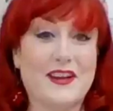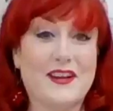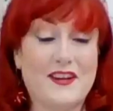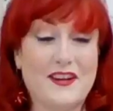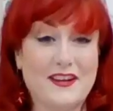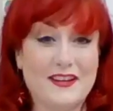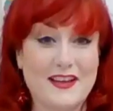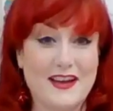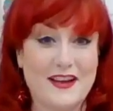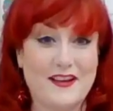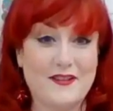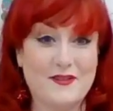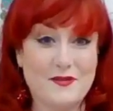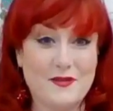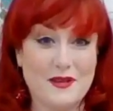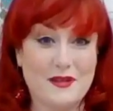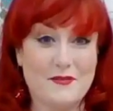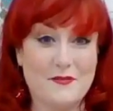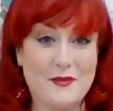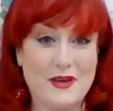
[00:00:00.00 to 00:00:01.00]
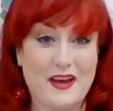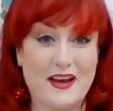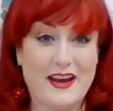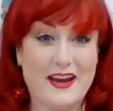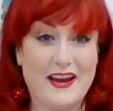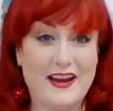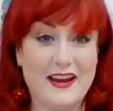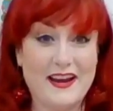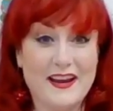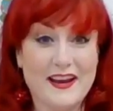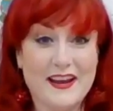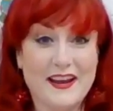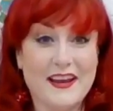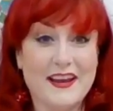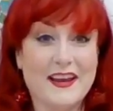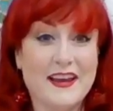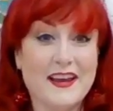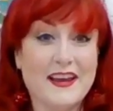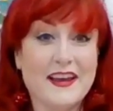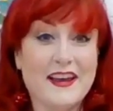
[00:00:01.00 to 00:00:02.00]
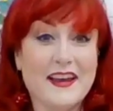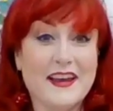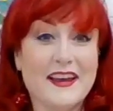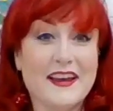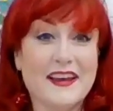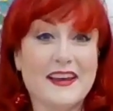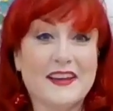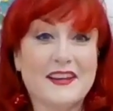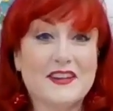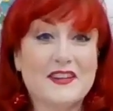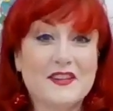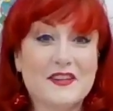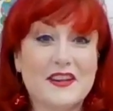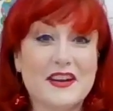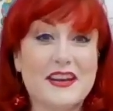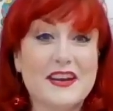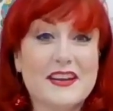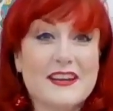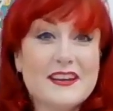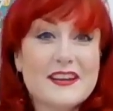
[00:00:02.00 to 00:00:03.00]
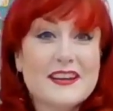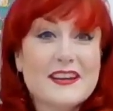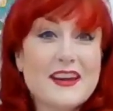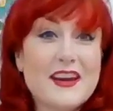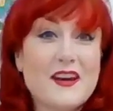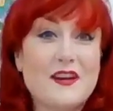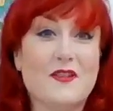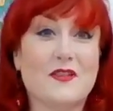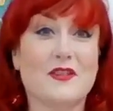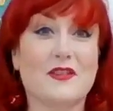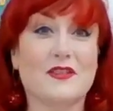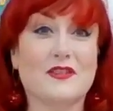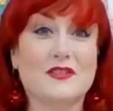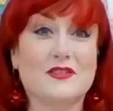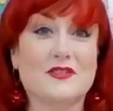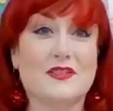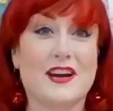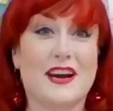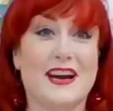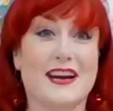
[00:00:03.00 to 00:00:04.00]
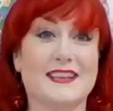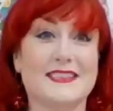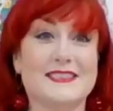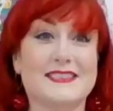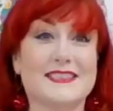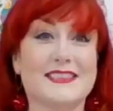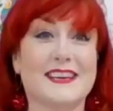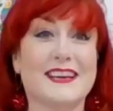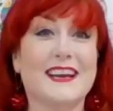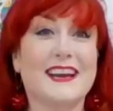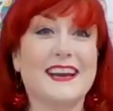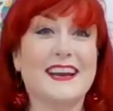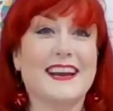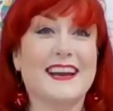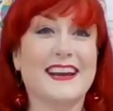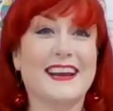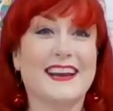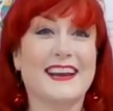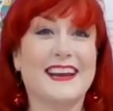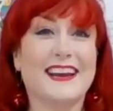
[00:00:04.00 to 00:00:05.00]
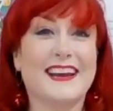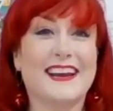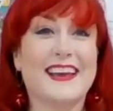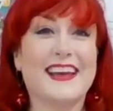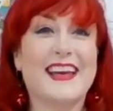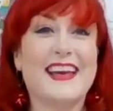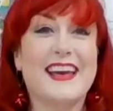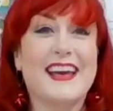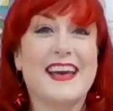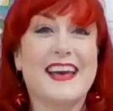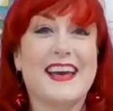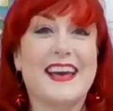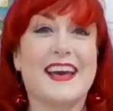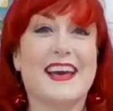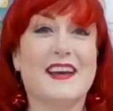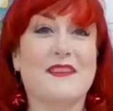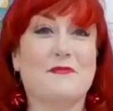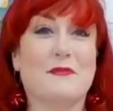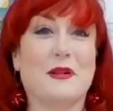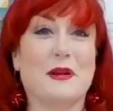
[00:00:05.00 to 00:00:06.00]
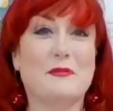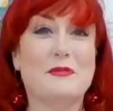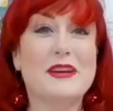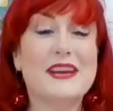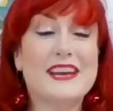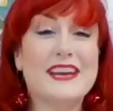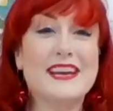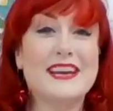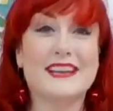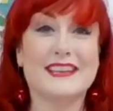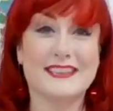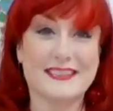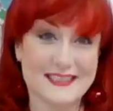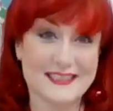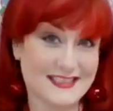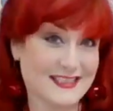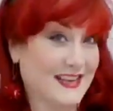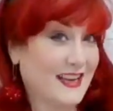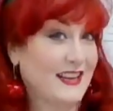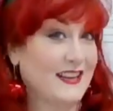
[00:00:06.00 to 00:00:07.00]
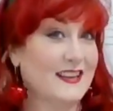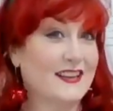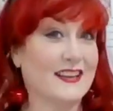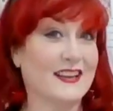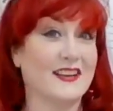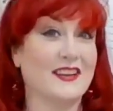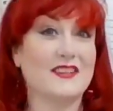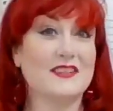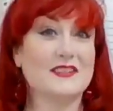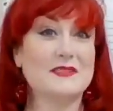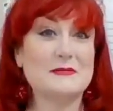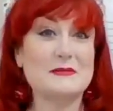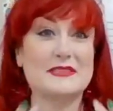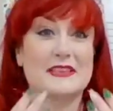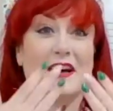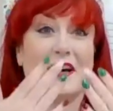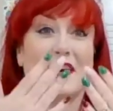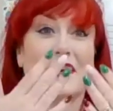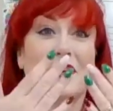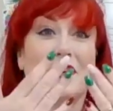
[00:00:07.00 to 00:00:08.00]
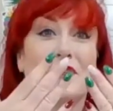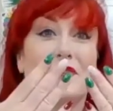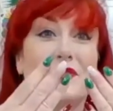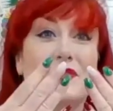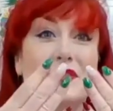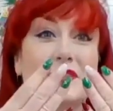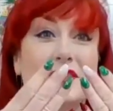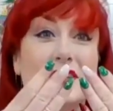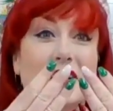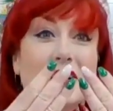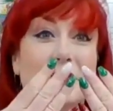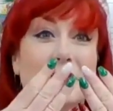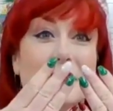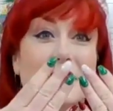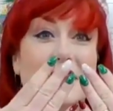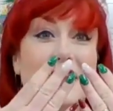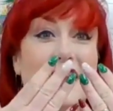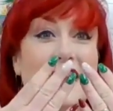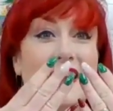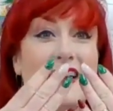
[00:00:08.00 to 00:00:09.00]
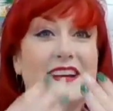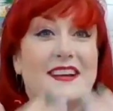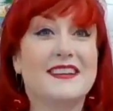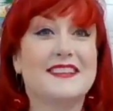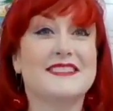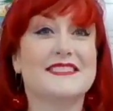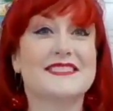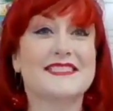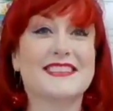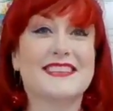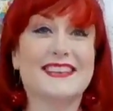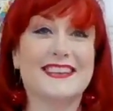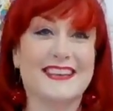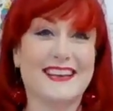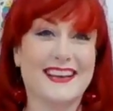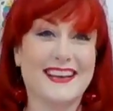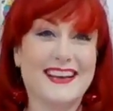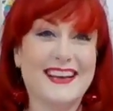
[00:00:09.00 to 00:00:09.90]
went all out with my green cowgirl dress and my pins, and I look like a Christmas elf, and check out my nails.